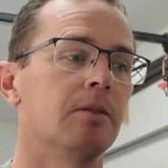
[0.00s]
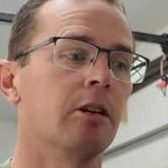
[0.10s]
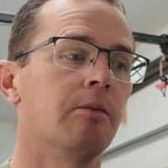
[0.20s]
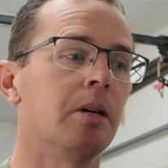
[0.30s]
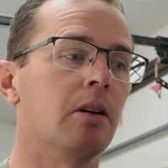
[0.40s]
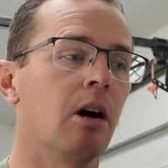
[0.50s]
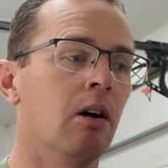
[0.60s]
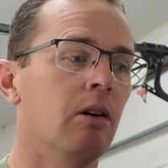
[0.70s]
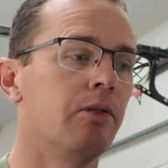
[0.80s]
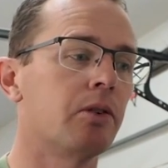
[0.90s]
We've been
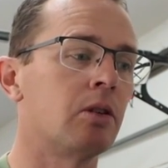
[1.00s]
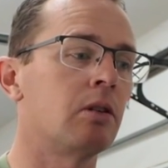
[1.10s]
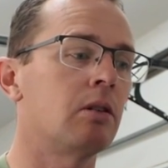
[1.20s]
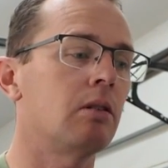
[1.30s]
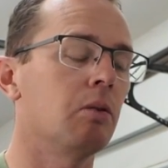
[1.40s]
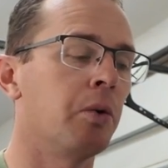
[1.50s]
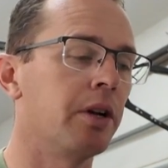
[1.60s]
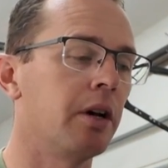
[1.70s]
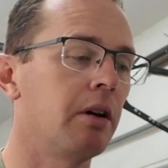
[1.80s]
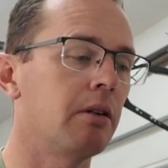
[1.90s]
over
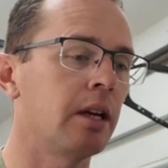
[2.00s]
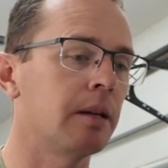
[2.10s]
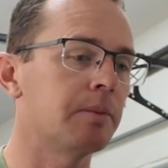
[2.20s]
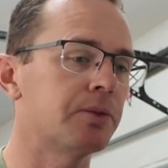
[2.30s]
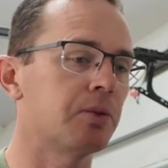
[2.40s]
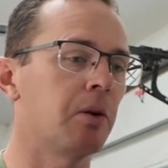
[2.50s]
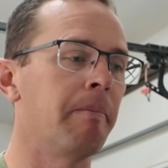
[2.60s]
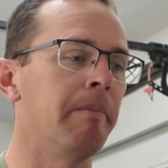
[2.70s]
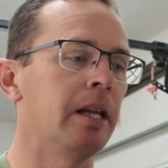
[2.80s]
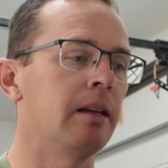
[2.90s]
100 amps for a
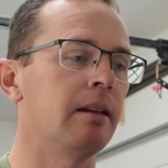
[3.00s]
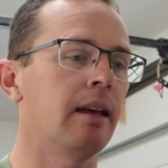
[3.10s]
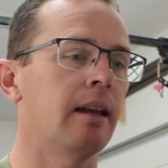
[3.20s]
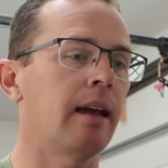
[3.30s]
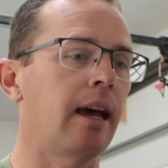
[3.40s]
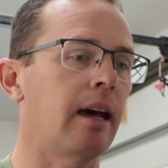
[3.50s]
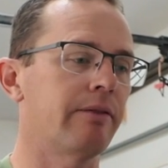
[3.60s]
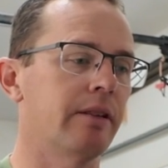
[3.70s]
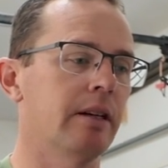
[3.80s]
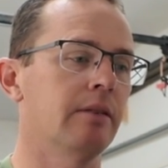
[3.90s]
minute and a
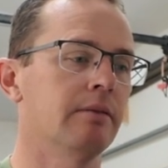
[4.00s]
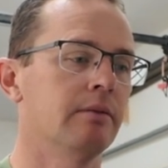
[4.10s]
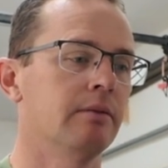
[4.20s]
half now.